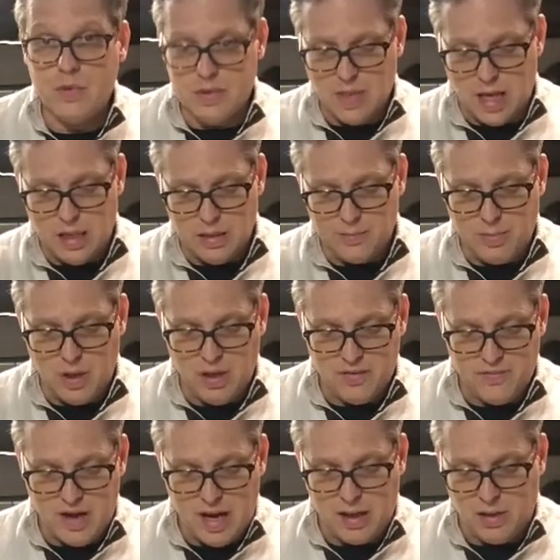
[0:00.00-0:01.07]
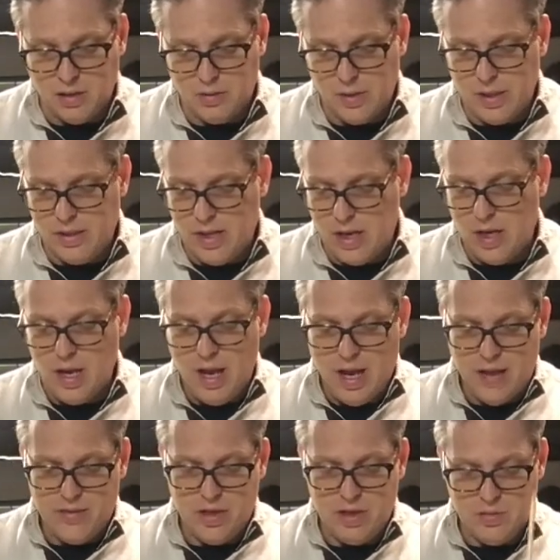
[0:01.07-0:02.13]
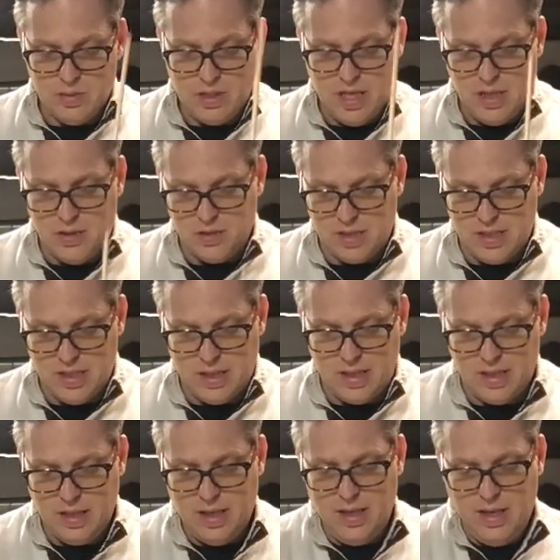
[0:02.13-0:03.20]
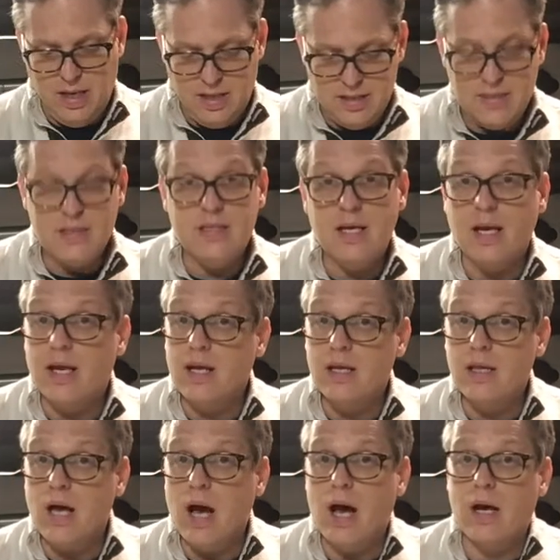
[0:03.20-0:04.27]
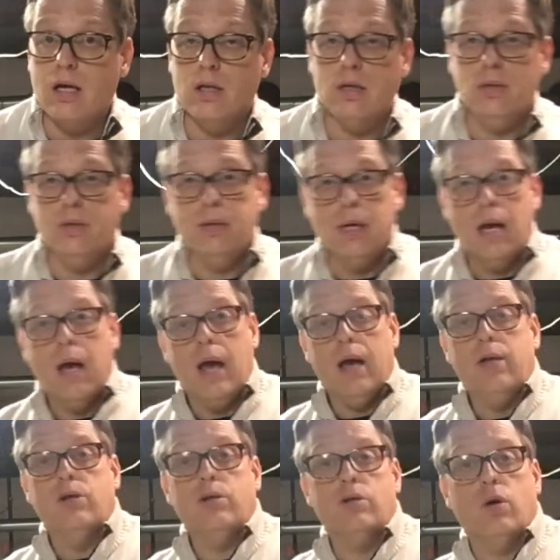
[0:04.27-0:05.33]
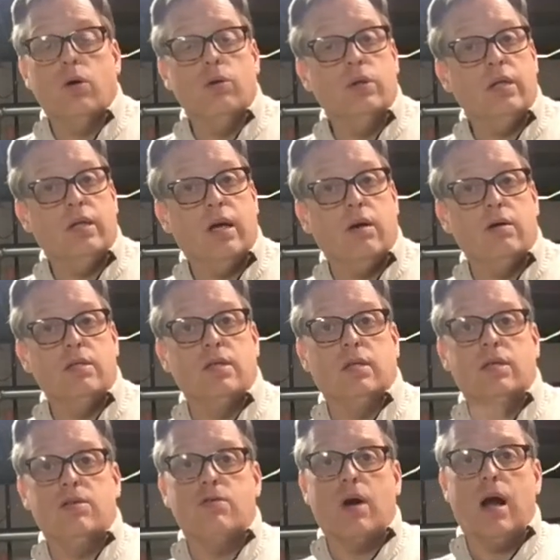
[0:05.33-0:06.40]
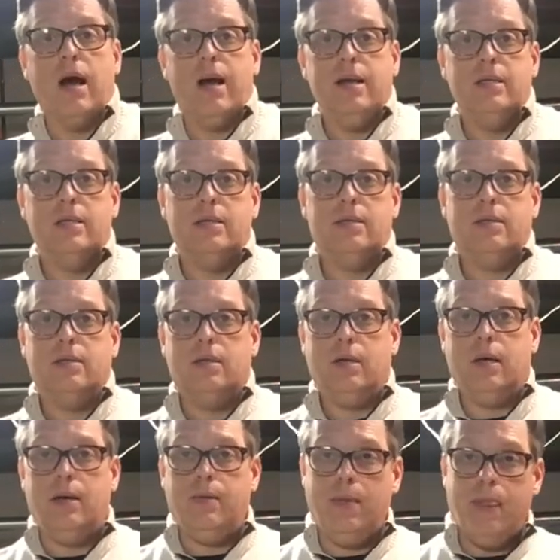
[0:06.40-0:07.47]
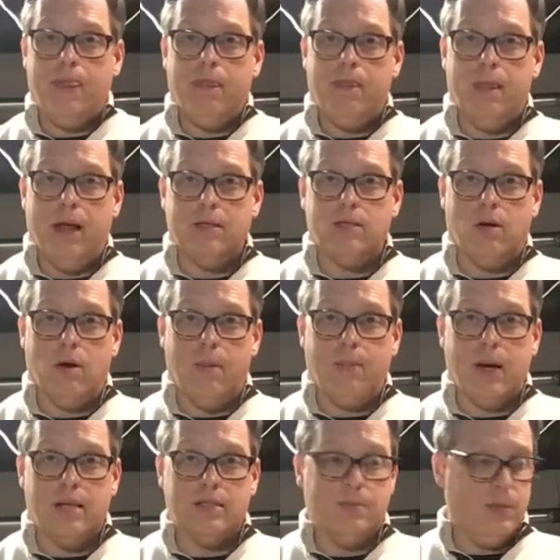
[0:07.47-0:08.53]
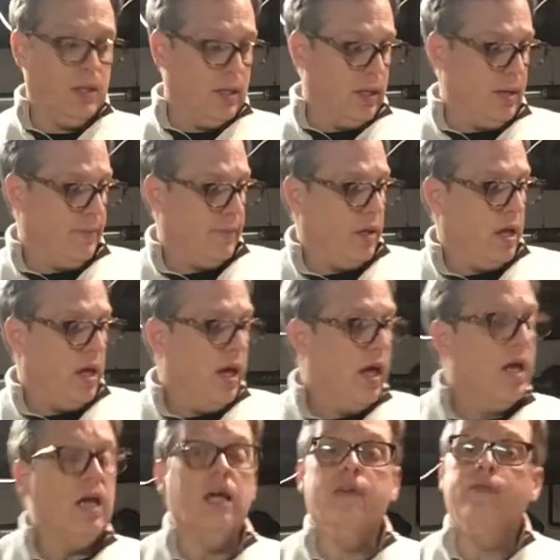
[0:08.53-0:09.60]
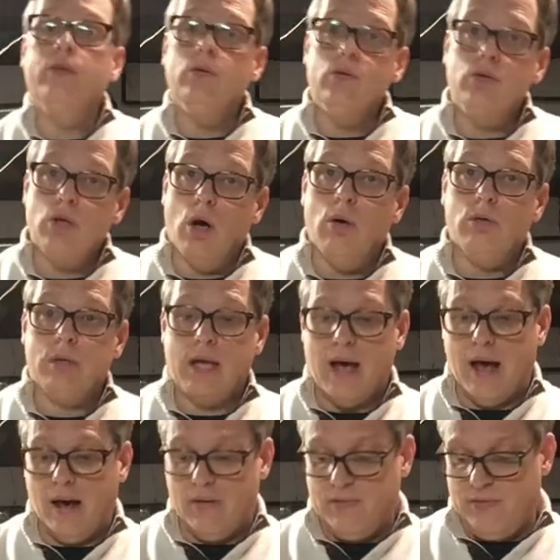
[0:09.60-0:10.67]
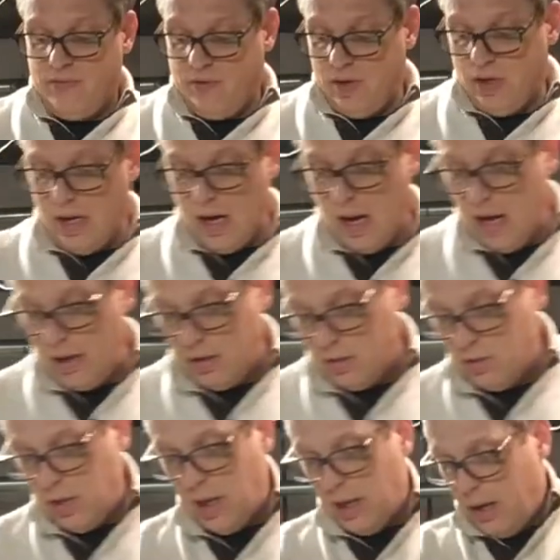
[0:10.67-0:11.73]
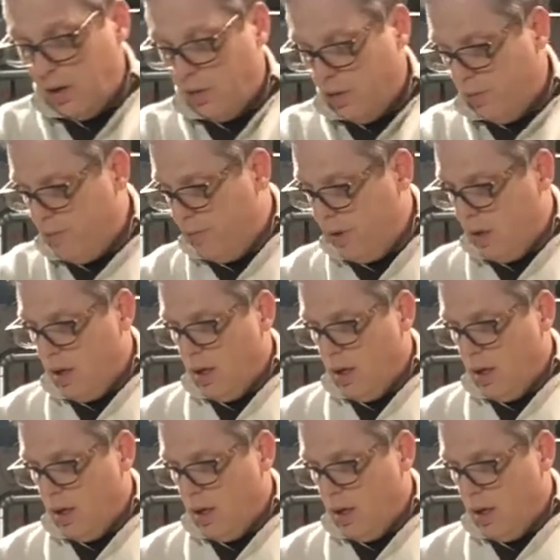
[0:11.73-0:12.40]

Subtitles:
dollop of hot glue on there, and then you would take your stick, stick it in the hot glue, and just hold it there until it dries. Okay. That's a great possibility. If you don't have a hot glue gun at home,